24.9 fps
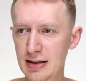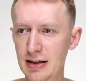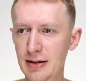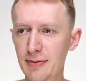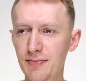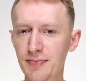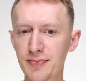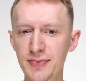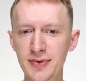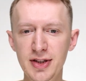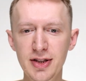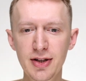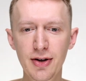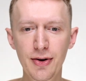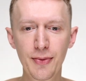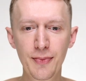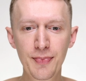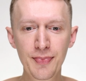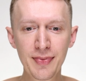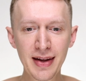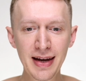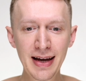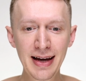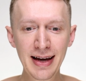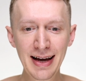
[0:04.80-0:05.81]
see. So,
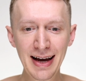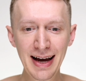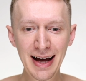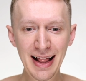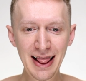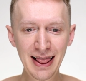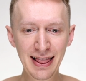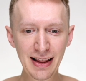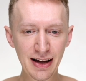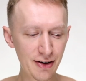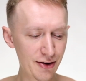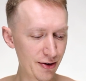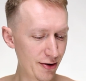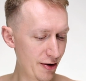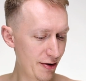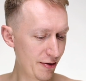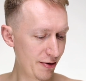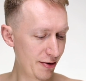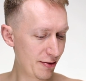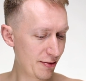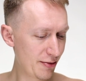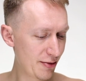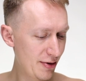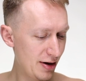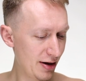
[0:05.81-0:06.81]
hello
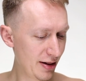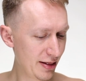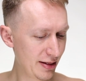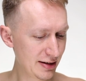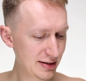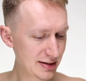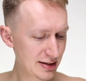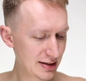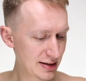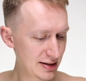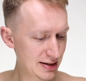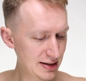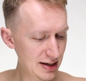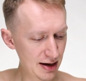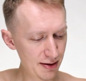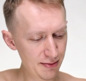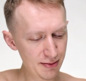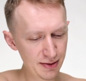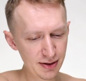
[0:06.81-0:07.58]
everyone, this is Tab.